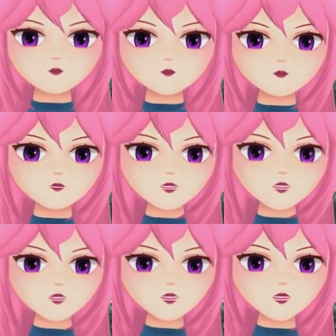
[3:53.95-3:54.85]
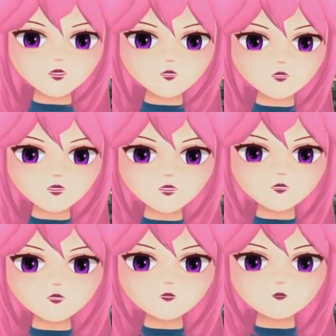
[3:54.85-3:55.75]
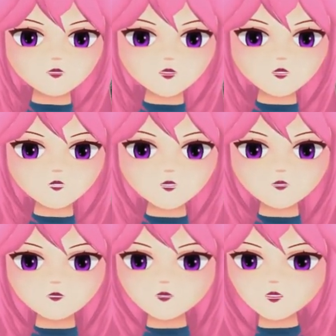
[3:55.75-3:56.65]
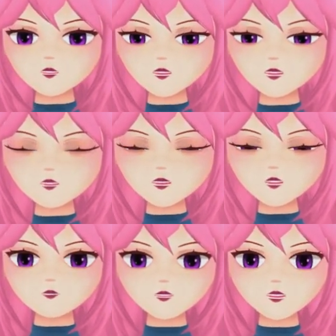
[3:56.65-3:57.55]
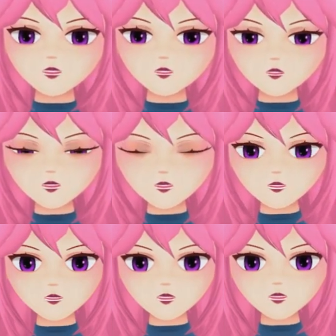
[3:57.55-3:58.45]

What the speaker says: and at the moment you may have clipping and merging